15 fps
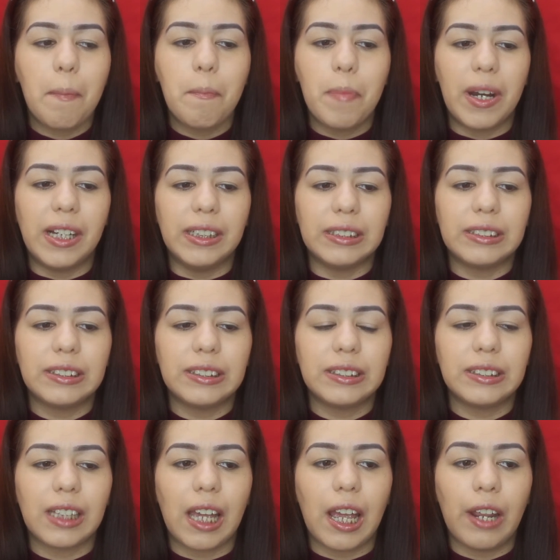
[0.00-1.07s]
but
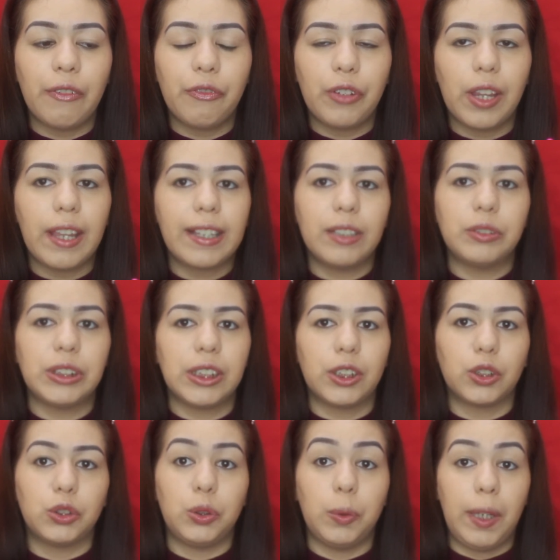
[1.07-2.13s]
I felt like it was a
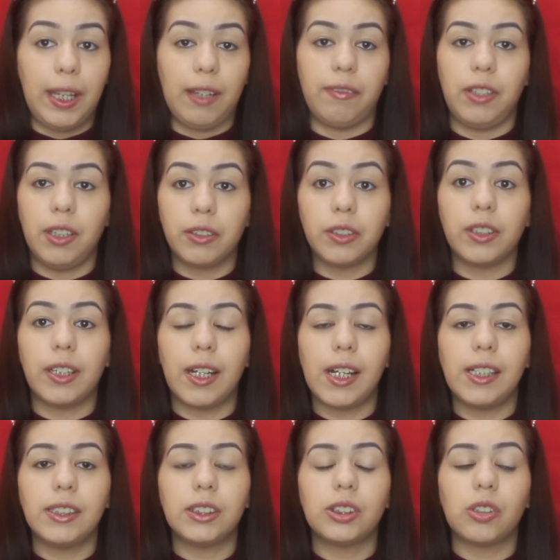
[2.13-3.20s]
little too heavy under the
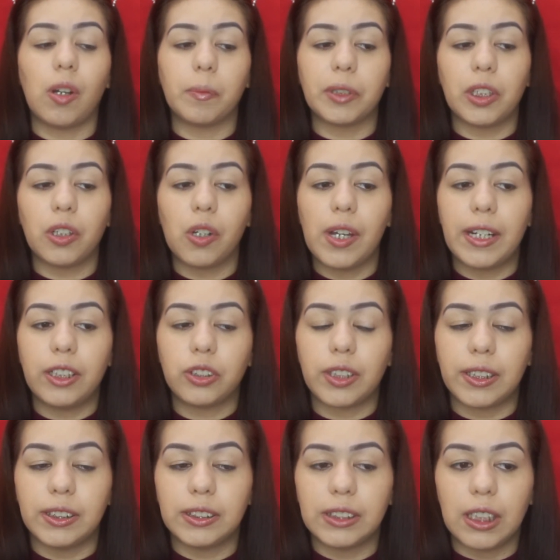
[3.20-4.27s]
eyes. So I'm going to go ahead and
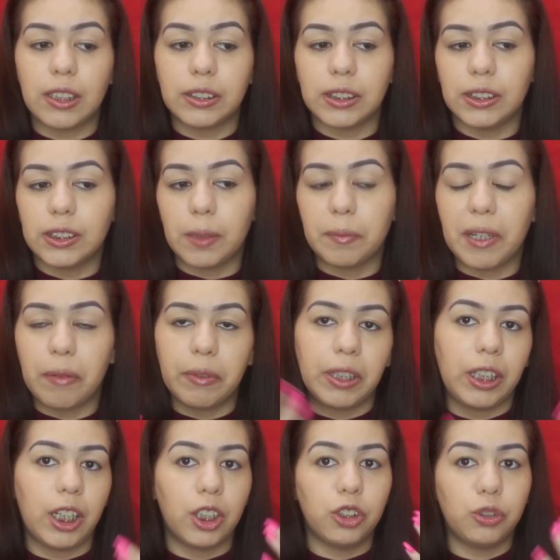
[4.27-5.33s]
try this out since I'm not
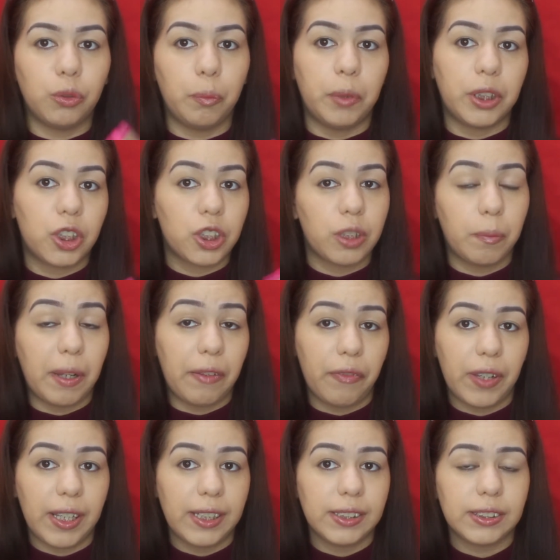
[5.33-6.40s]
really going to do much to my
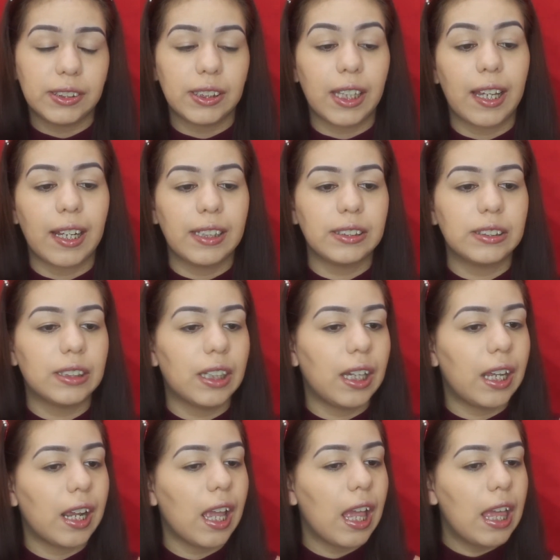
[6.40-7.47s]
face. Like I
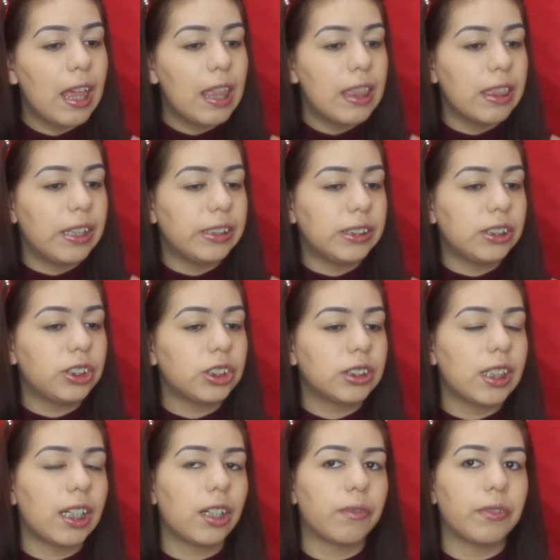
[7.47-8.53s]
said, this is just
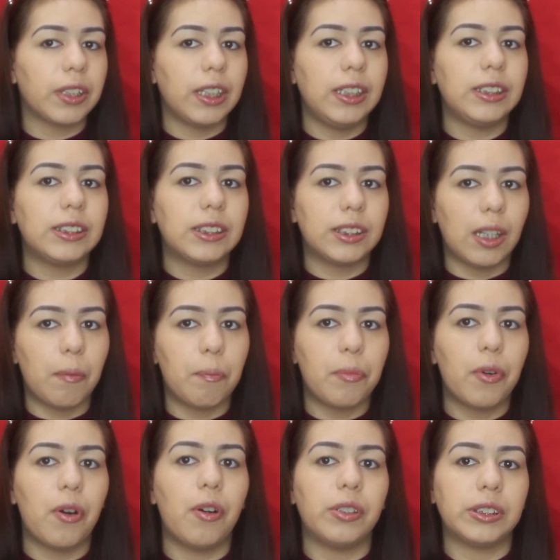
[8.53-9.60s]
like a really
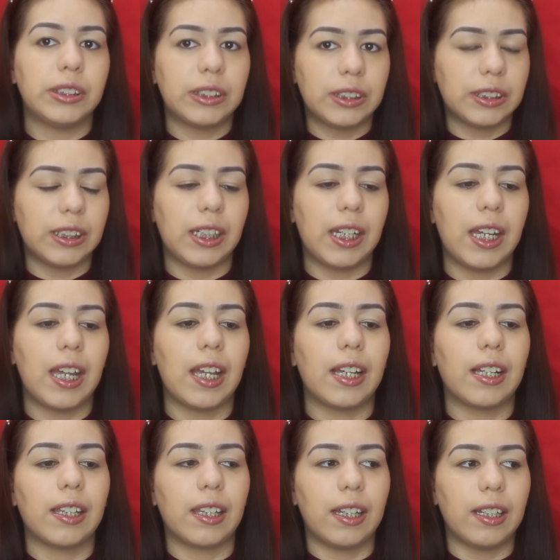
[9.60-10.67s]
simple, sick,
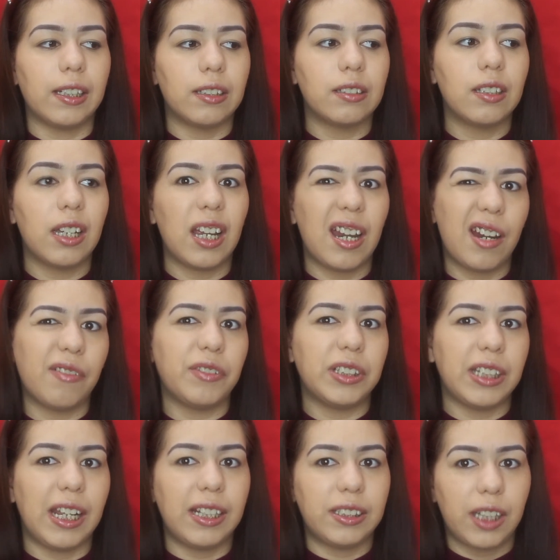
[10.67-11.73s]
like
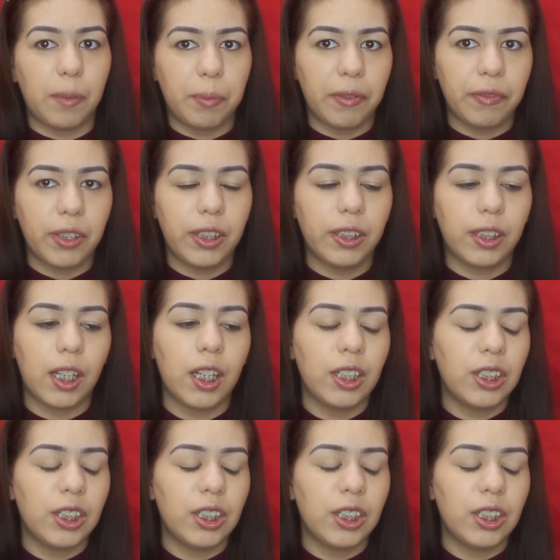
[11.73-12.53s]
everyday type of look.